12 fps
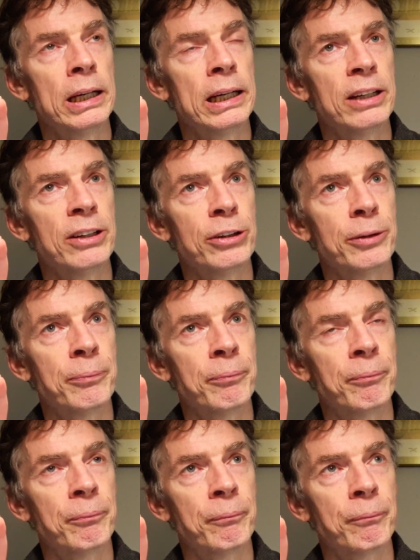and
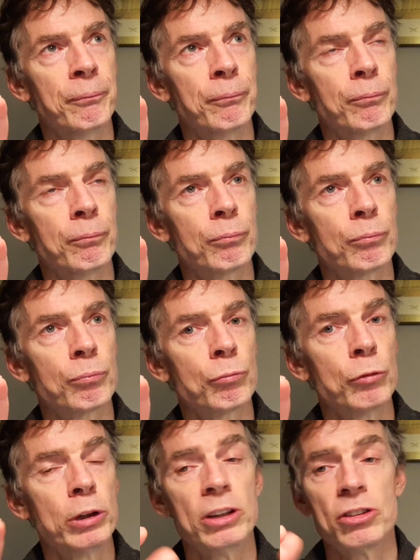
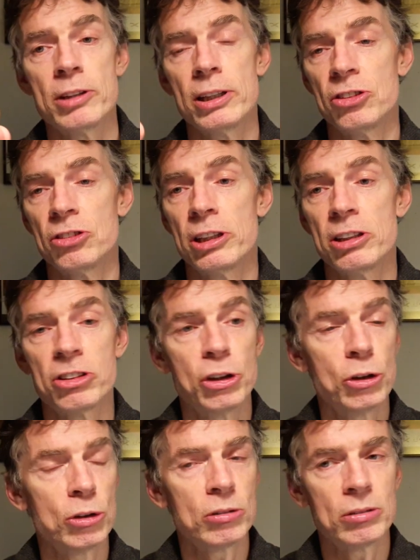yes, there's
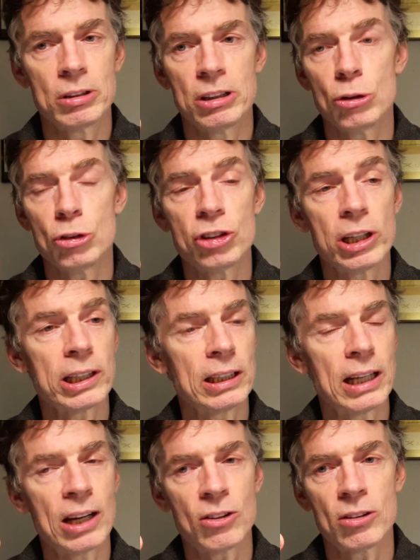no
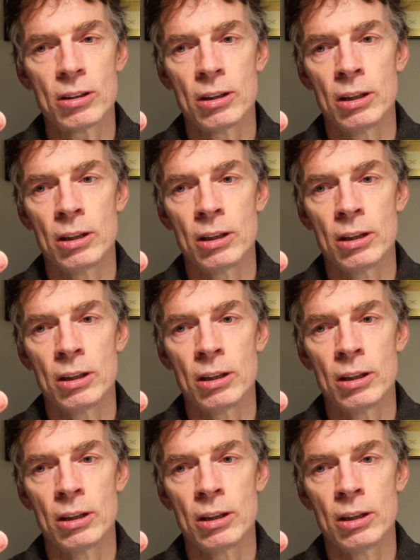shaking now.